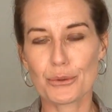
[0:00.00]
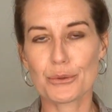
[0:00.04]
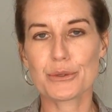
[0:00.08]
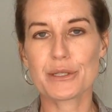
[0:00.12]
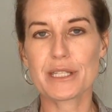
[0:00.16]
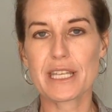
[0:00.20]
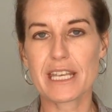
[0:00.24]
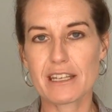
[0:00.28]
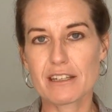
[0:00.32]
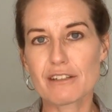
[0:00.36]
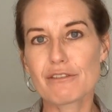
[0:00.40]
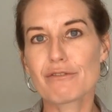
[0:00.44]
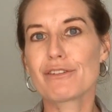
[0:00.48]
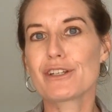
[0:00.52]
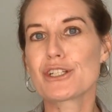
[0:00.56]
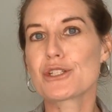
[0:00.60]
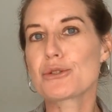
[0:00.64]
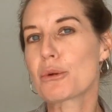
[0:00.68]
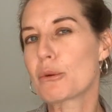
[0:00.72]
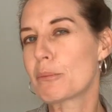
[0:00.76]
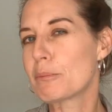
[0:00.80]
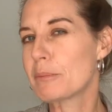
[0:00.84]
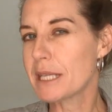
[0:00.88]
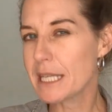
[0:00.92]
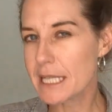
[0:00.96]
those
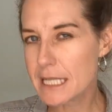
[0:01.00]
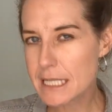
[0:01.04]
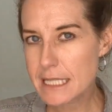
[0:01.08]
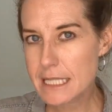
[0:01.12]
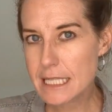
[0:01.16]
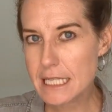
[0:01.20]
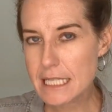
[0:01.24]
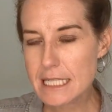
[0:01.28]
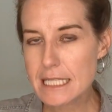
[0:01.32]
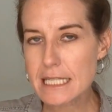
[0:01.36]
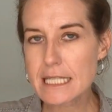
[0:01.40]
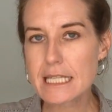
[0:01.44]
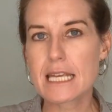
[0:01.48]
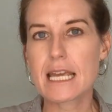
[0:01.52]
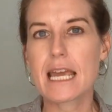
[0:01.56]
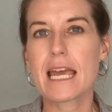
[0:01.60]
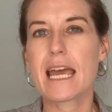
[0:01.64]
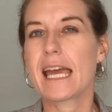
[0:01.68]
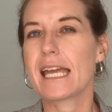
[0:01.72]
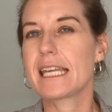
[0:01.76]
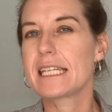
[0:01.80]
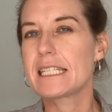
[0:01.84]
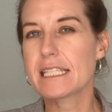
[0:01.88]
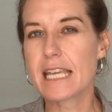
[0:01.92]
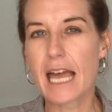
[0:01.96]
individual pieces
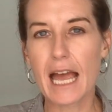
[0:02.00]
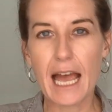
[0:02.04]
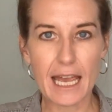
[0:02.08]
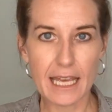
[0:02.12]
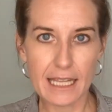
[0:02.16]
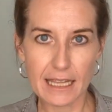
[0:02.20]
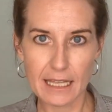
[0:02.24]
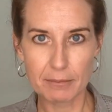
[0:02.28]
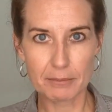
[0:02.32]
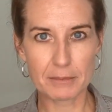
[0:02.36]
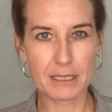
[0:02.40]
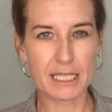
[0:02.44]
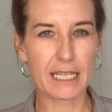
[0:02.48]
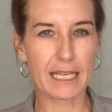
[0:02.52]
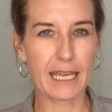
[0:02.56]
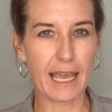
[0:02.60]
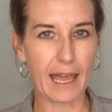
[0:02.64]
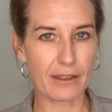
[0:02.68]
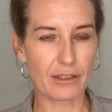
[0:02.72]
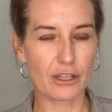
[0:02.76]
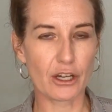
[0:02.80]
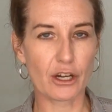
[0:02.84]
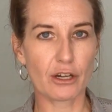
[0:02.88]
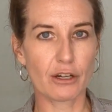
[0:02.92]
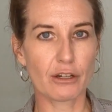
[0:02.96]
and tie them
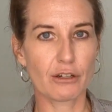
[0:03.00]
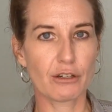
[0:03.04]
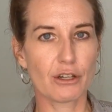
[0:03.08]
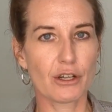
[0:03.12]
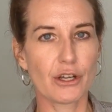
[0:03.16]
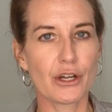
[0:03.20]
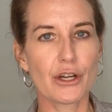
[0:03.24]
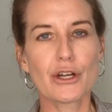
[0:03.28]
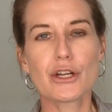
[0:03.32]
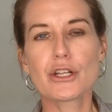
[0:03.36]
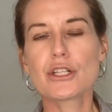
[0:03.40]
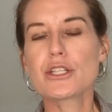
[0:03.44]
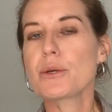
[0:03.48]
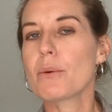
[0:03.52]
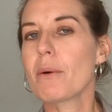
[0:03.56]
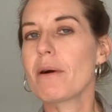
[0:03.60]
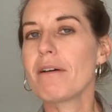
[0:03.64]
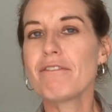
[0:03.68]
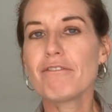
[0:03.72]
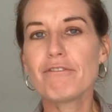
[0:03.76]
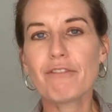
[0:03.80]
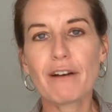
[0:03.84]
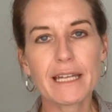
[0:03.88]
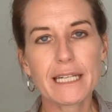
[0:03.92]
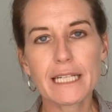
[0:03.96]
together. So
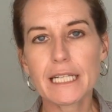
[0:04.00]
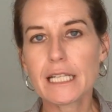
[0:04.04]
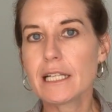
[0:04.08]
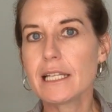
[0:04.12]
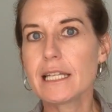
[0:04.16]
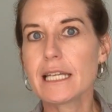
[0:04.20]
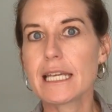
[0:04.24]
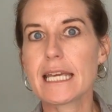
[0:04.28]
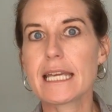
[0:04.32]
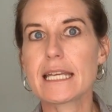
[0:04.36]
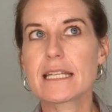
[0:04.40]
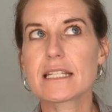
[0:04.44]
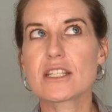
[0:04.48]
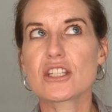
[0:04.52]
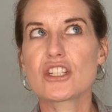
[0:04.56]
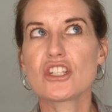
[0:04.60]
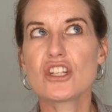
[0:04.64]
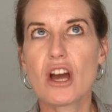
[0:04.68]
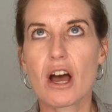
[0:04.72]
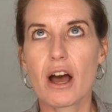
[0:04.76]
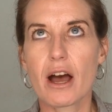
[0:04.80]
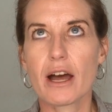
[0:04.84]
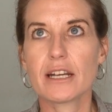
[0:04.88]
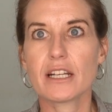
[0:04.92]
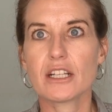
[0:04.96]
a funnel is
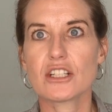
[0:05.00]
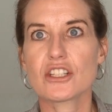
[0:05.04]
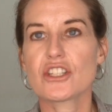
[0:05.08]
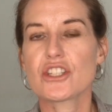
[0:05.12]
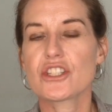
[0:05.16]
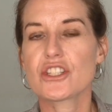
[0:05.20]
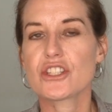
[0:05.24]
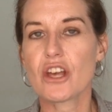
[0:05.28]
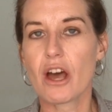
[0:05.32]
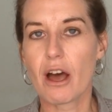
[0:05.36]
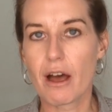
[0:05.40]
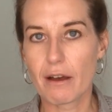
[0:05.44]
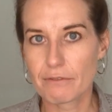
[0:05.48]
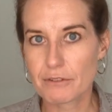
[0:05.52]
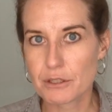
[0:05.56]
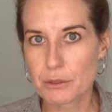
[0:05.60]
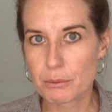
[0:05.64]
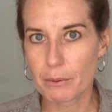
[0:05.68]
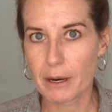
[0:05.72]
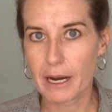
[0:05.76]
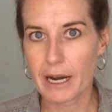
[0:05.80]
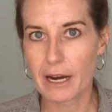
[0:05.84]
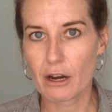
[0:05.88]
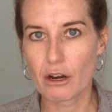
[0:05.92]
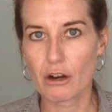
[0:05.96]
not a
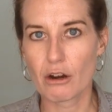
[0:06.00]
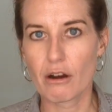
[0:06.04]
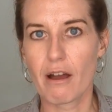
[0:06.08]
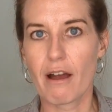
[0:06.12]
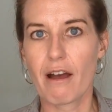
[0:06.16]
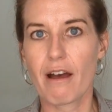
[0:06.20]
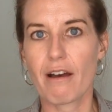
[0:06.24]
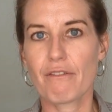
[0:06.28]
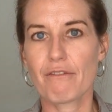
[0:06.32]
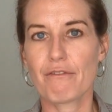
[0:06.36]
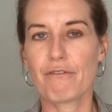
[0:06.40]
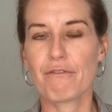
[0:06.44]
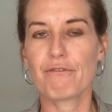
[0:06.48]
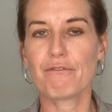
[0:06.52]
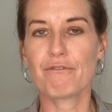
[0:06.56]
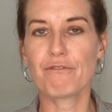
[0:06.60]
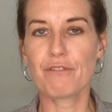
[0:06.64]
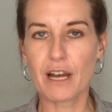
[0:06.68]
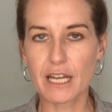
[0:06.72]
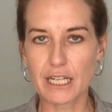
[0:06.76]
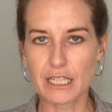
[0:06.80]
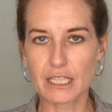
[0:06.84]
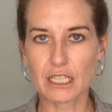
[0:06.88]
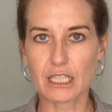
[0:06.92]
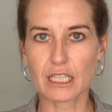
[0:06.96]
software. A
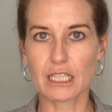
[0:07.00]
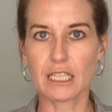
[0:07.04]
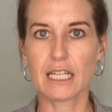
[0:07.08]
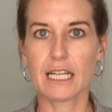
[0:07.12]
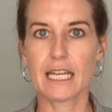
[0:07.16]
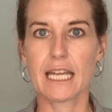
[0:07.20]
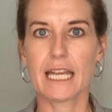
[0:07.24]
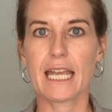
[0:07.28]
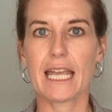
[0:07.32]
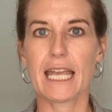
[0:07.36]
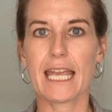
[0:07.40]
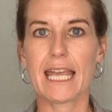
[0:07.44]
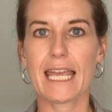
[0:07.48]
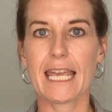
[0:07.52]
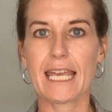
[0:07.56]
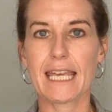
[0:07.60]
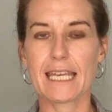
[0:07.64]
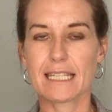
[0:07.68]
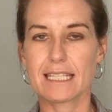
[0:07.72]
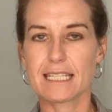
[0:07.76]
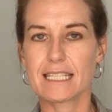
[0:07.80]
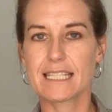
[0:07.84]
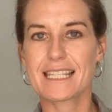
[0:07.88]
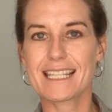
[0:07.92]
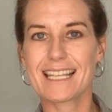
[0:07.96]
funnel
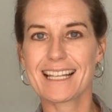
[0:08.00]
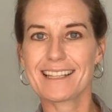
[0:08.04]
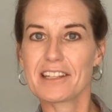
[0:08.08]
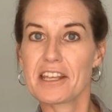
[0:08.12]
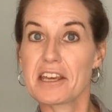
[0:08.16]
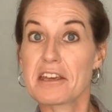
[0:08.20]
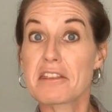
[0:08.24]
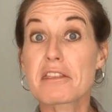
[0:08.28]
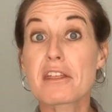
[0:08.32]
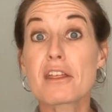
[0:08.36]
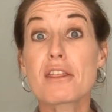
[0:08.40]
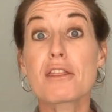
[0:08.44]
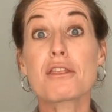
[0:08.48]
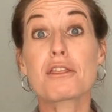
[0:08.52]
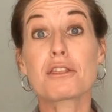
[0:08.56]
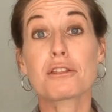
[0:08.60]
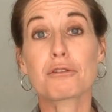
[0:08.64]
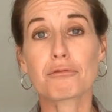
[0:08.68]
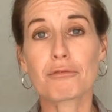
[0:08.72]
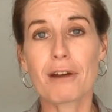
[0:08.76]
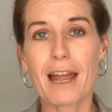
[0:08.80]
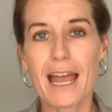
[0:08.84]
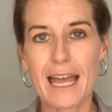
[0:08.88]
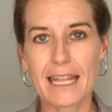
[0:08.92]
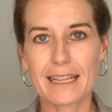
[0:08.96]
is like the
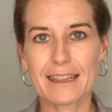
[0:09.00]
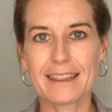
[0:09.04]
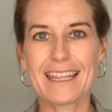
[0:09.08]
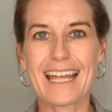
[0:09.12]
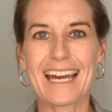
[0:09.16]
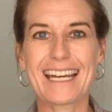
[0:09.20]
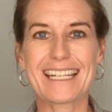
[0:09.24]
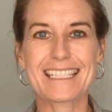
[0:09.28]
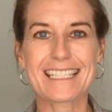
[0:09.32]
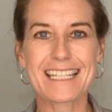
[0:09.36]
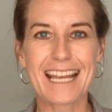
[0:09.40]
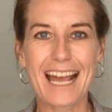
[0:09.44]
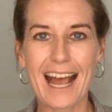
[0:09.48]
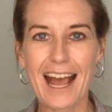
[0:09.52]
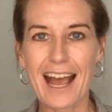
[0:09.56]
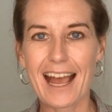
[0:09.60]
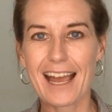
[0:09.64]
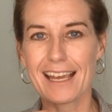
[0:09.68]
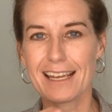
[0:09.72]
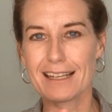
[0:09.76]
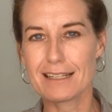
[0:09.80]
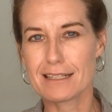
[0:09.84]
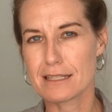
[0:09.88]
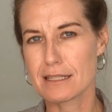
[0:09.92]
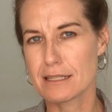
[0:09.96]
thread that
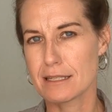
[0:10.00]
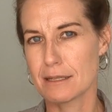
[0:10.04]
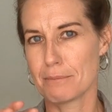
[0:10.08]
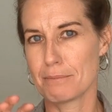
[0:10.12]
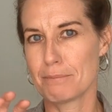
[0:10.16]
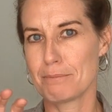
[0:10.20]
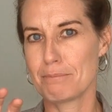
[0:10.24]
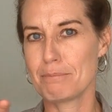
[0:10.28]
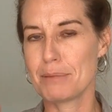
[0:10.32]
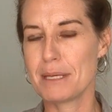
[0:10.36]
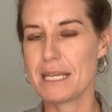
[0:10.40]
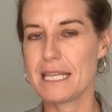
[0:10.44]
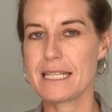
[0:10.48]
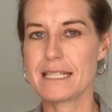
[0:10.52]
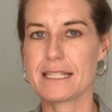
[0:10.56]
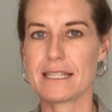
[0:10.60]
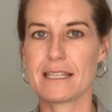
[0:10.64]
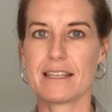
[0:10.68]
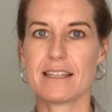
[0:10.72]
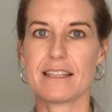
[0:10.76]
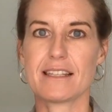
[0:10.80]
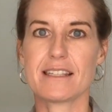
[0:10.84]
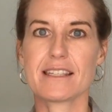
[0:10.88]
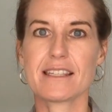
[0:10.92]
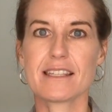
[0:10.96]
ties
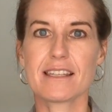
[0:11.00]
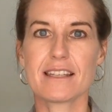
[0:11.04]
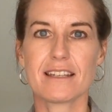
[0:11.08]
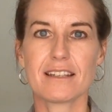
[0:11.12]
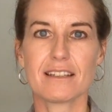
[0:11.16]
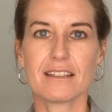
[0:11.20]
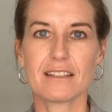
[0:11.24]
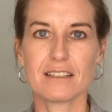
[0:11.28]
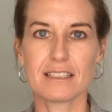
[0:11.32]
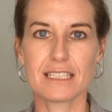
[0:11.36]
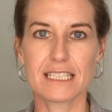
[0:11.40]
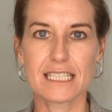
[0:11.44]
pieces